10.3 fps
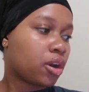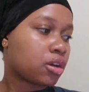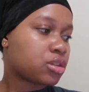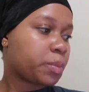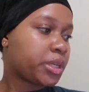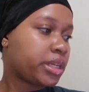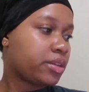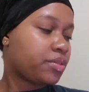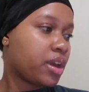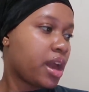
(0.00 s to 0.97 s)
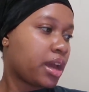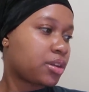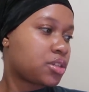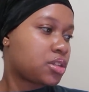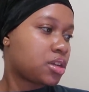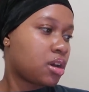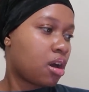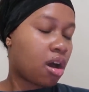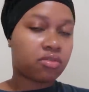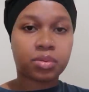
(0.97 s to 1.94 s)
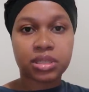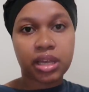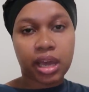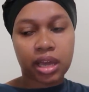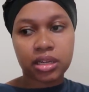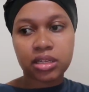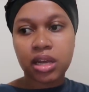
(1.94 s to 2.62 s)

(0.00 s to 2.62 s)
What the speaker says: So I'm gonna leave here at 8:30.